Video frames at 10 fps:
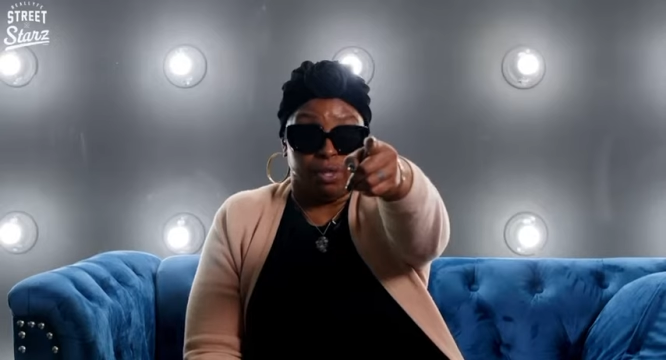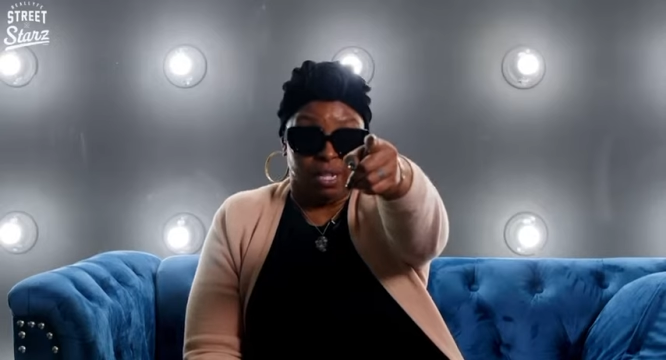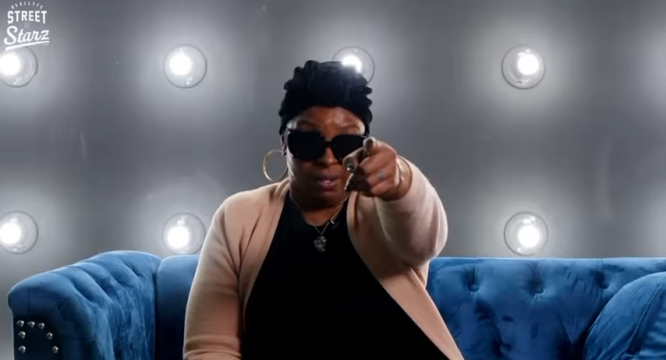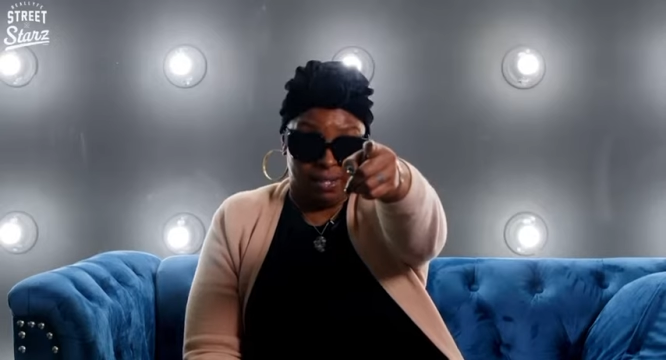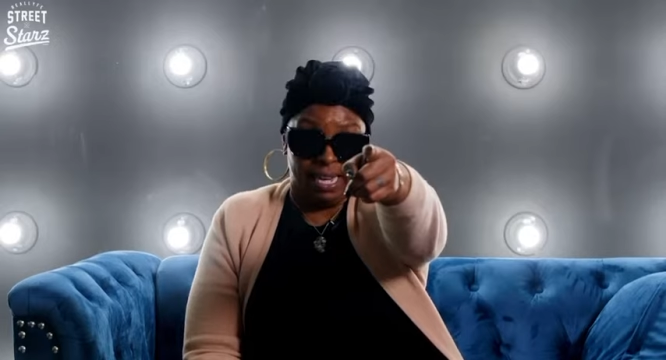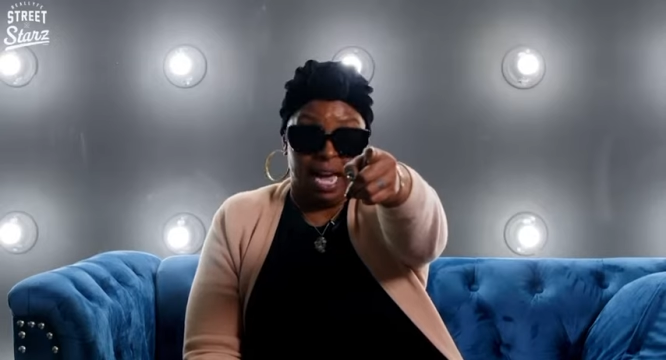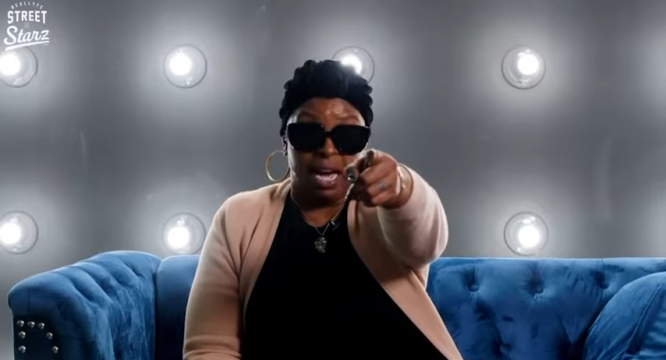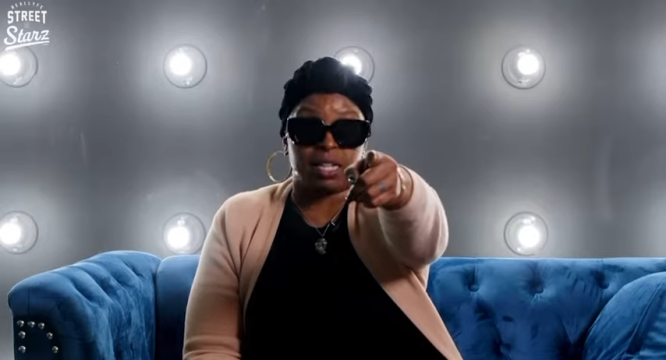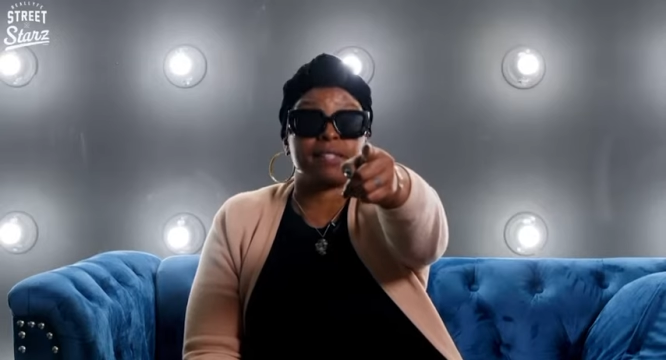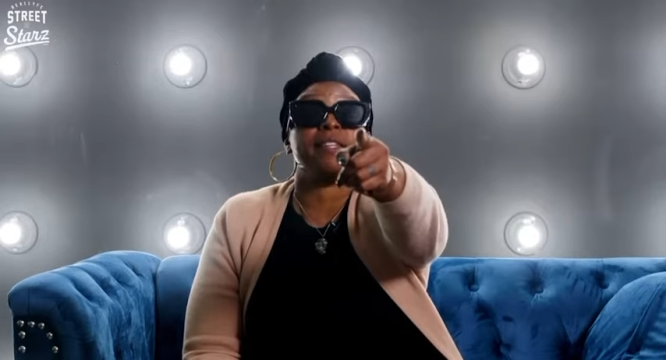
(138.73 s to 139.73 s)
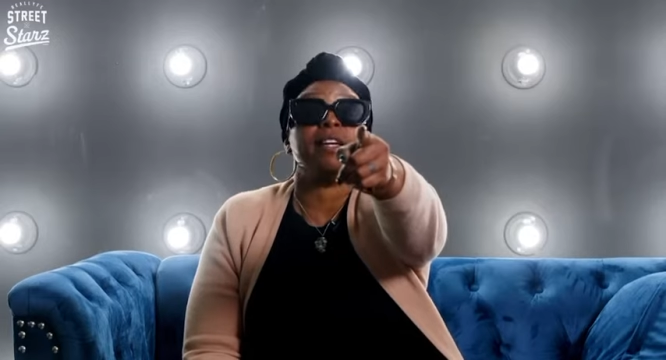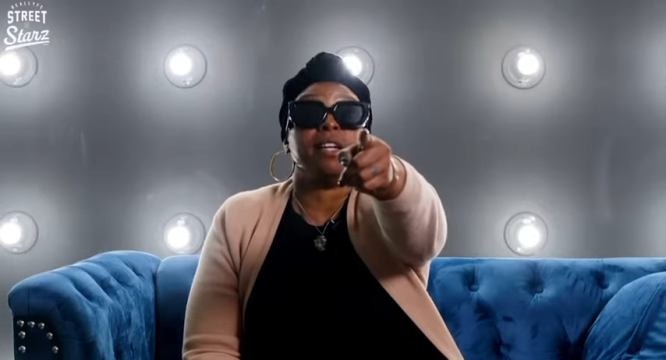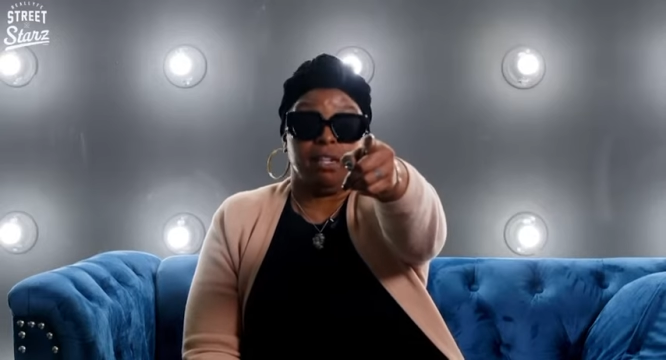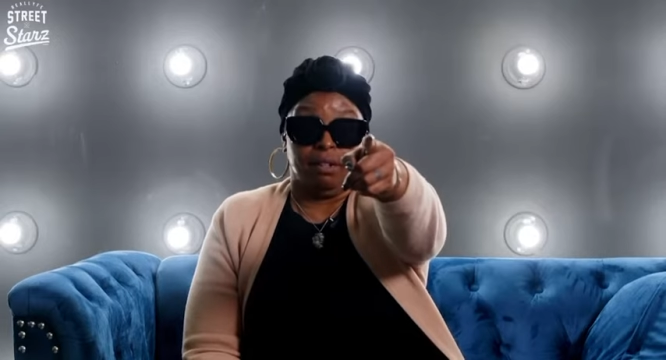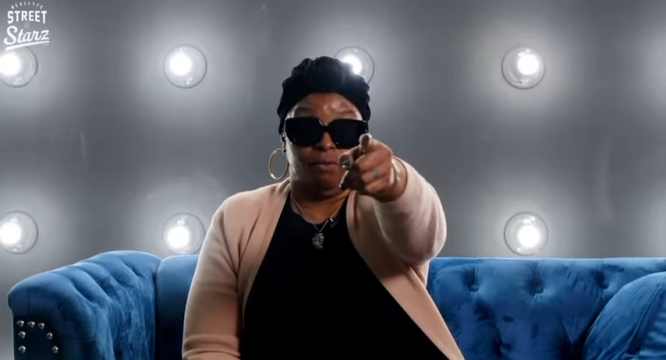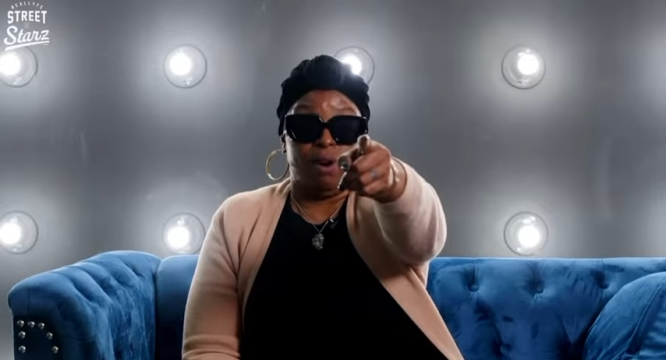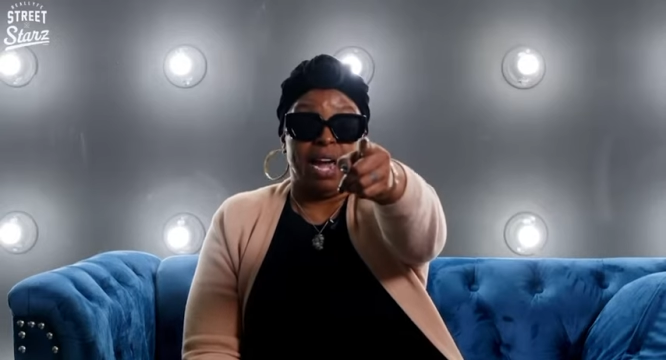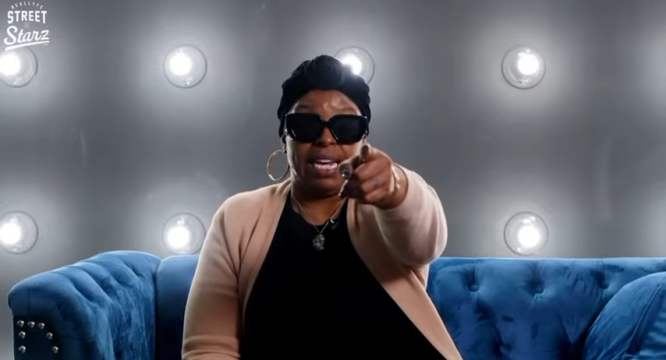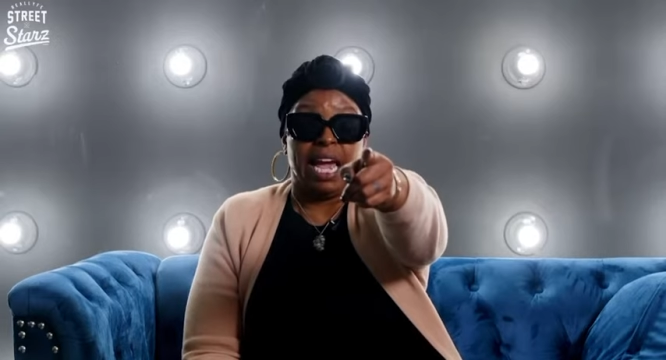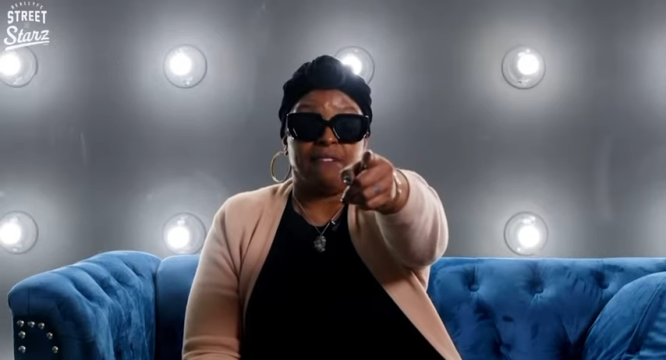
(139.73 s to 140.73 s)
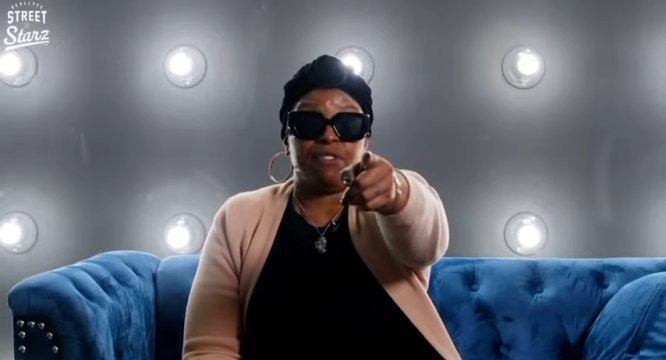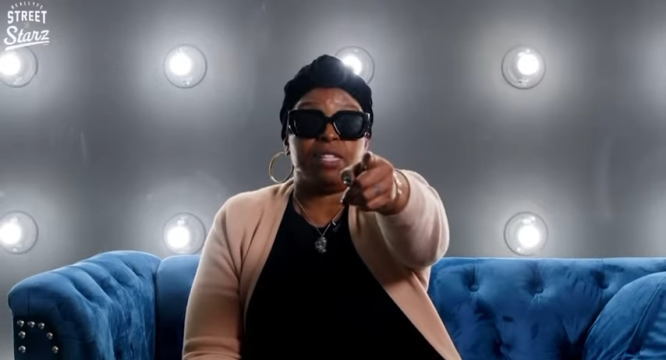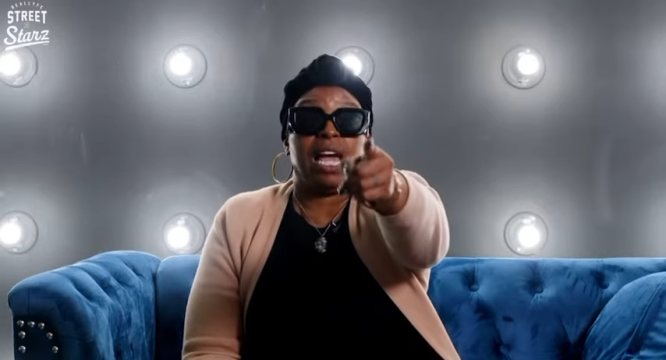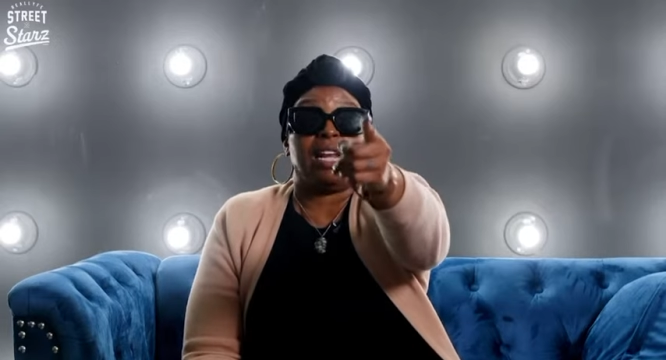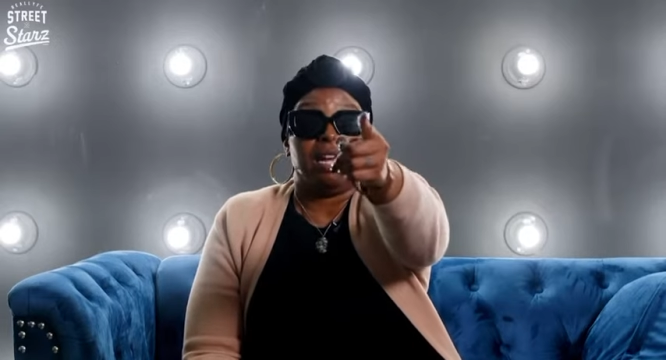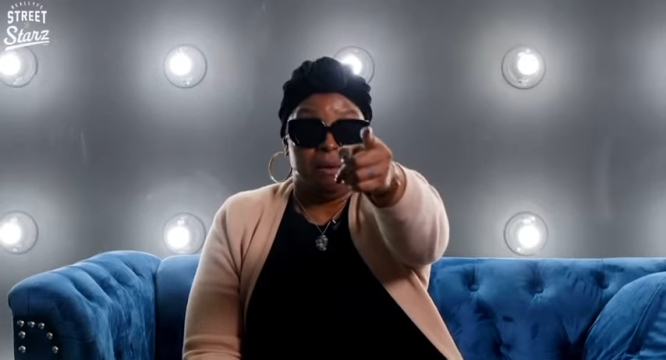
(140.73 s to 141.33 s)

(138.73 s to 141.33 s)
their stocks right after that,